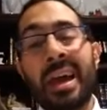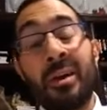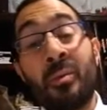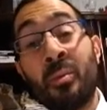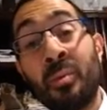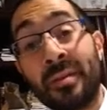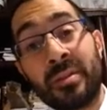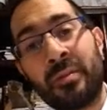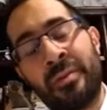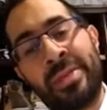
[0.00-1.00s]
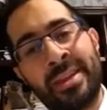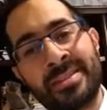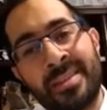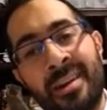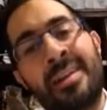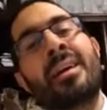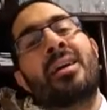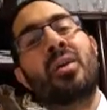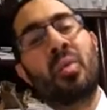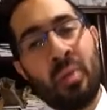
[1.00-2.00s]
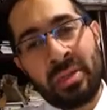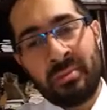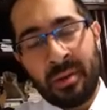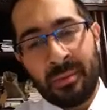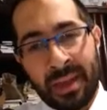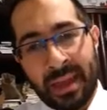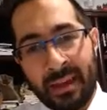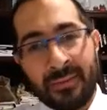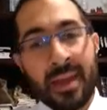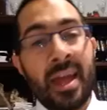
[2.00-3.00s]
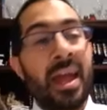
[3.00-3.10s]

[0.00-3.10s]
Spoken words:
how wonderful things are with what we have.